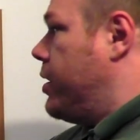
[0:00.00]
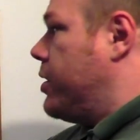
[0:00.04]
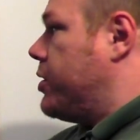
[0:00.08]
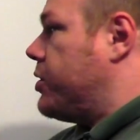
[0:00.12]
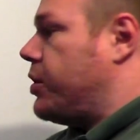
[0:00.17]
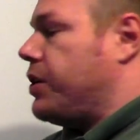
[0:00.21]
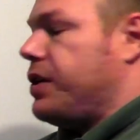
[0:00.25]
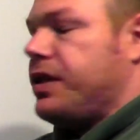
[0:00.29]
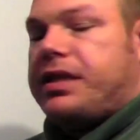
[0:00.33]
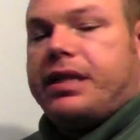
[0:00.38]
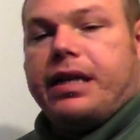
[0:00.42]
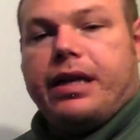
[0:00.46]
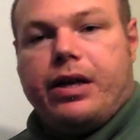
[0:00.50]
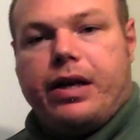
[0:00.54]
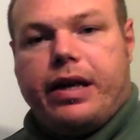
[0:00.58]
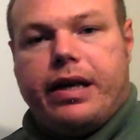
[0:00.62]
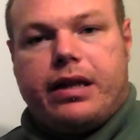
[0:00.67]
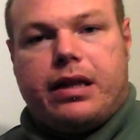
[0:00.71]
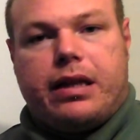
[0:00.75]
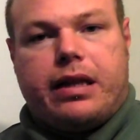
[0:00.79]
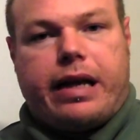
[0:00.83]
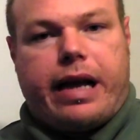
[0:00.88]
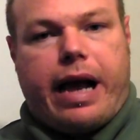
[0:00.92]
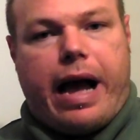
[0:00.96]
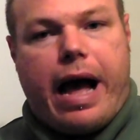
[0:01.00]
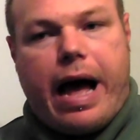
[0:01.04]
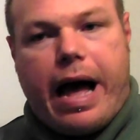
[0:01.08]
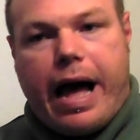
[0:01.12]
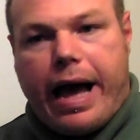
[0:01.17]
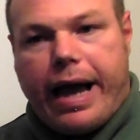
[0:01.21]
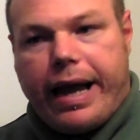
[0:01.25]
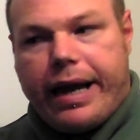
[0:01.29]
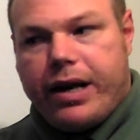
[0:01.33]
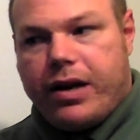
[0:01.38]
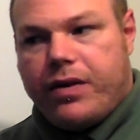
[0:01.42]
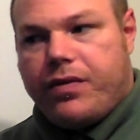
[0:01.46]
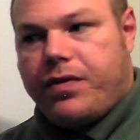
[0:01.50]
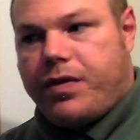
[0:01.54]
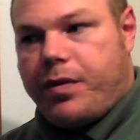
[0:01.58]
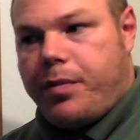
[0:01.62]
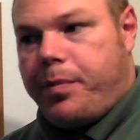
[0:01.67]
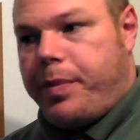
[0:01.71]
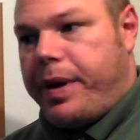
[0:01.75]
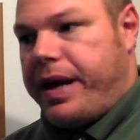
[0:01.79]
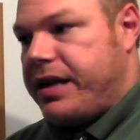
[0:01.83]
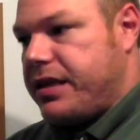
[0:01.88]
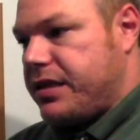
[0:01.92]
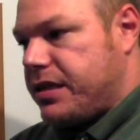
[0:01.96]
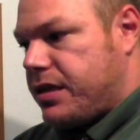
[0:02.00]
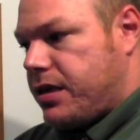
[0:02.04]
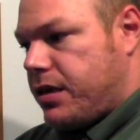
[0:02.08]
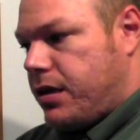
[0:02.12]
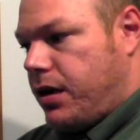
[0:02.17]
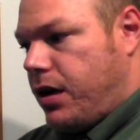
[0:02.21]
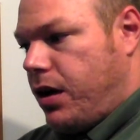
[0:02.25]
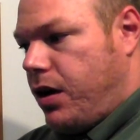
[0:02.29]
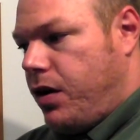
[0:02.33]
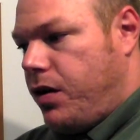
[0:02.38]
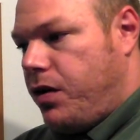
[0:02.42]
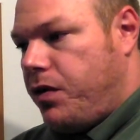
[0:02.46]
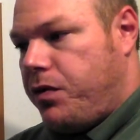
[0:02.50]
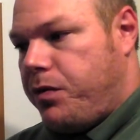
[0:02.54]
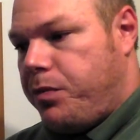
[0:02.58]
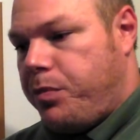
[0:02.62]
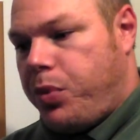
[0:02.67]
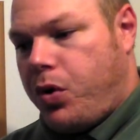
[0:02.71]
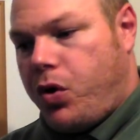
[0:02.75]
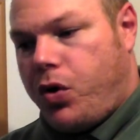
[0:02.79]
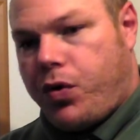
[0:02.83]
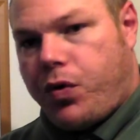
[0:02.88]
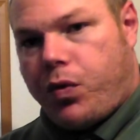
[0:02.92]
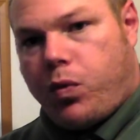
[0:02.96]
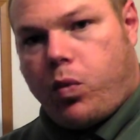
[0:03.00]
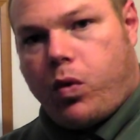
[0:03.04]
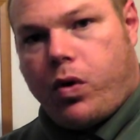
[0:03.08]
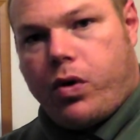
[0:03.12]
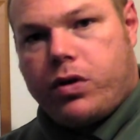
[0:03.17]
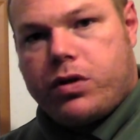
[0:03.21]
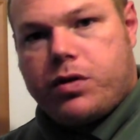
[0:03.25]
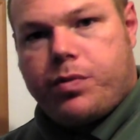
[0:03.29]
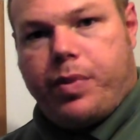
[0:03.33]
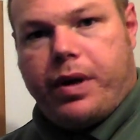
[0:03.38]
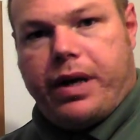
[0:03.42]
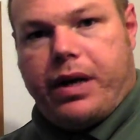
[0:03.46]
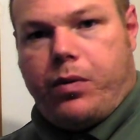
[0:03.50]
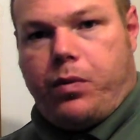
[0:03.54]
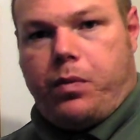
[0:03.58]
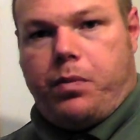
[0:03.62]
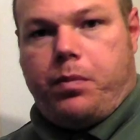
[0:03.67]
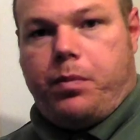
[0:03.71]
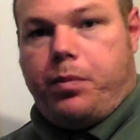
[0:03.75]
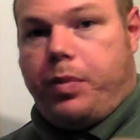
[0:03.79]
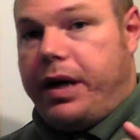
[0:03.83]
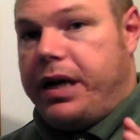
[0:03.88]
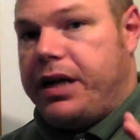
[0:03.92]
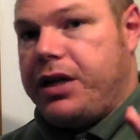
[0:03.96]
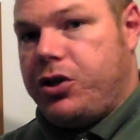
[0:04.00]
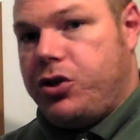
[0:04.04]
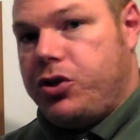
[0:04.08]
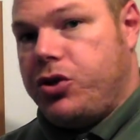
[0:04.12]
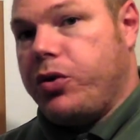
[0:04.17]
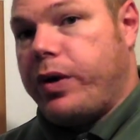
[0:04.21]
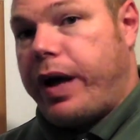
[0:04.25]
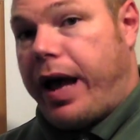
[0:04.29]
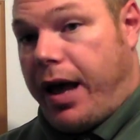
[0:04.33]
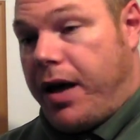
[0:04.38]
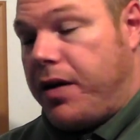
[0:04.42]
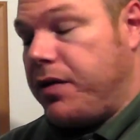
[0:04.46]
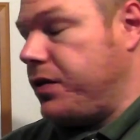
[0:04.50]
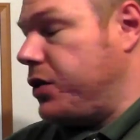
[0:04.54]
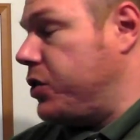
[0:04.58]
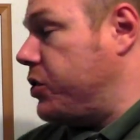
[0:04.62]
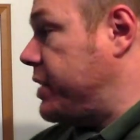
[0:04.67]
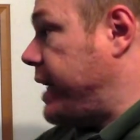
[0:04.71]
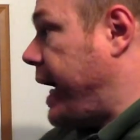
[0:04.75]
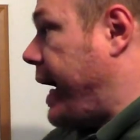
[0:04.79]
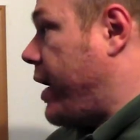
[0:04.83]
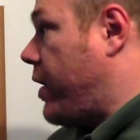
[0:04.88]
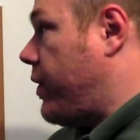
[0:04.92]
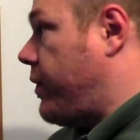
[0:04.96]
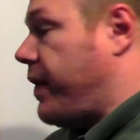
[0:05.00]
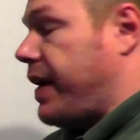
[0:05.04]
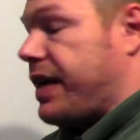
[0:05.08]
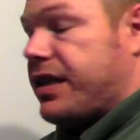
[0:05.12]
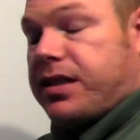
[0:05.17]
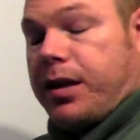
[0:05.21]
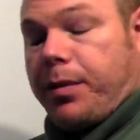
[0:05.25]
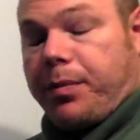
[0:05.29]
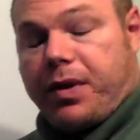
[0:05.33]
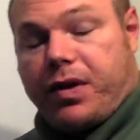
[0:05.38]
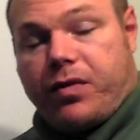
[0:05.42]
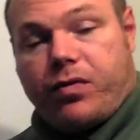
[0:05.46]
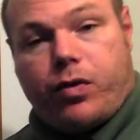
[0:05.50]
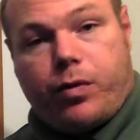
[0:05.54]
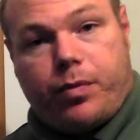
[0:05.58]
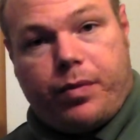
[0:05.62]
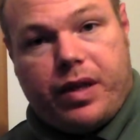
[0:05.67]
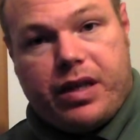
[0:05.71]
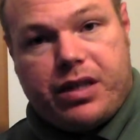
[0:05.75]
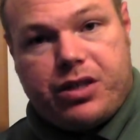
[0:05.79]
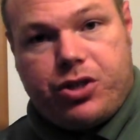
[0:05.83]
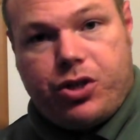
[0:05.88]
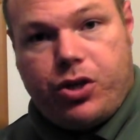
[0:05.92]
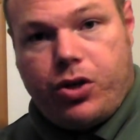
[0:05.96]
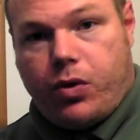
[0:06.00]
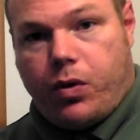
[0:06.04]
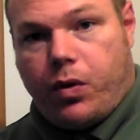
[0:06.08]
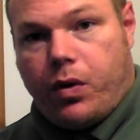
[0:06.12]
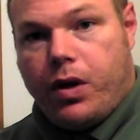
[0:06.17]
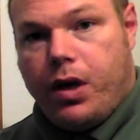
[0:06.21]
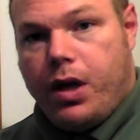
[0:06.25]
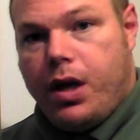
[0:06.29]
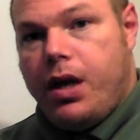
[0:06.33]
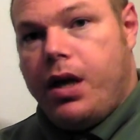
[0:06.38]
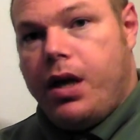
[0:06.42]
So you see you get kind of the best of both worlds, but it, but you do have, you sacrifice something from this too.